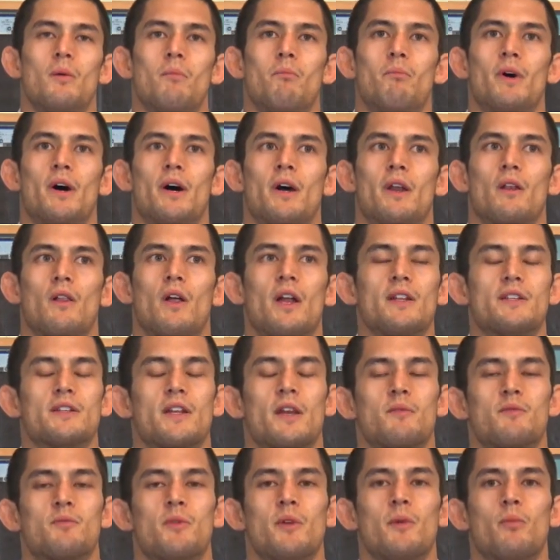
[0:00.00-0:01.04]
But a lot of
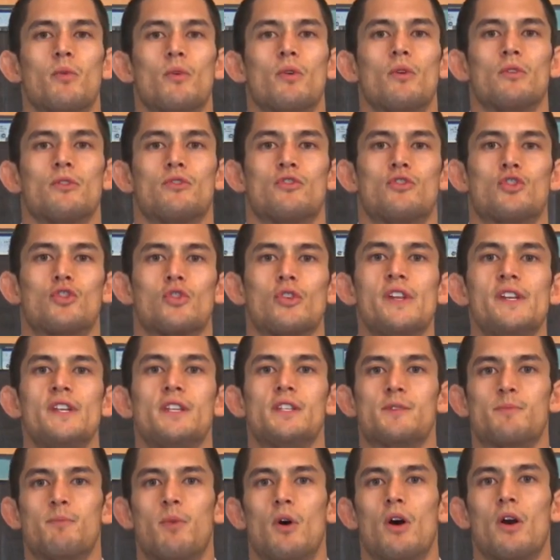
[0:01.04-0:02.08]
times people
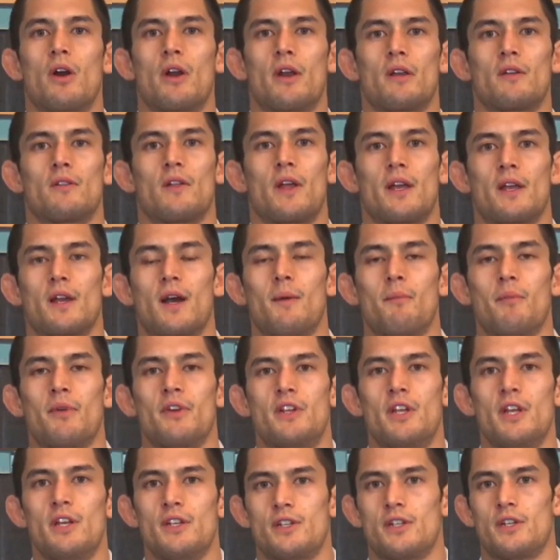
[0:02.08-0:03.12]
treat sparring like
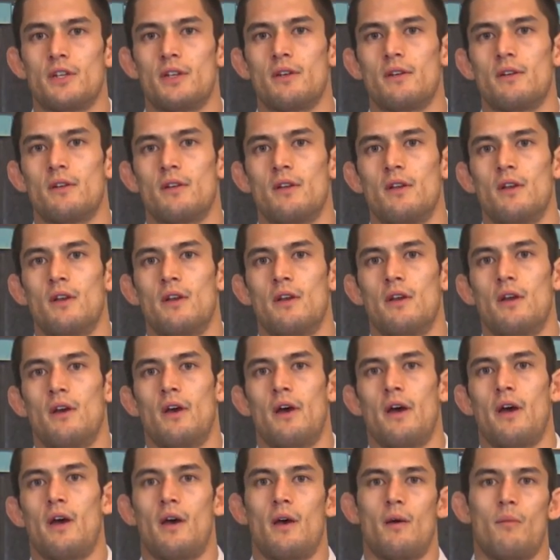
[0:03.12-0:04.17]
competition
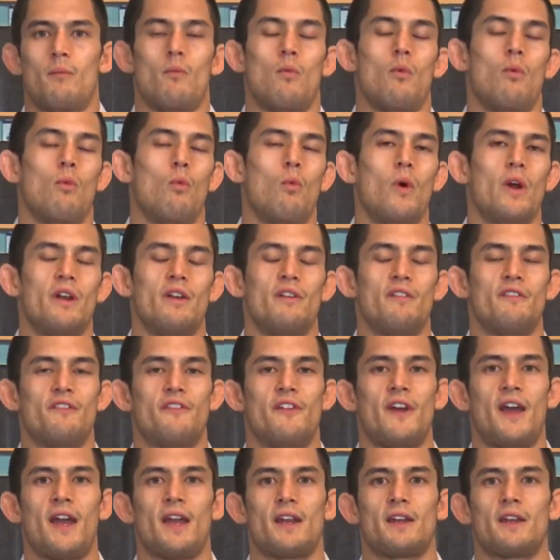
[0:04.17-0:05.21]
when in
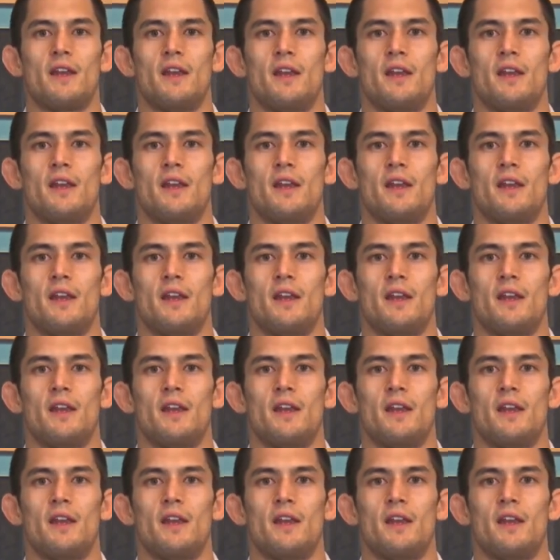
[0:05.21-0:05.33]
fact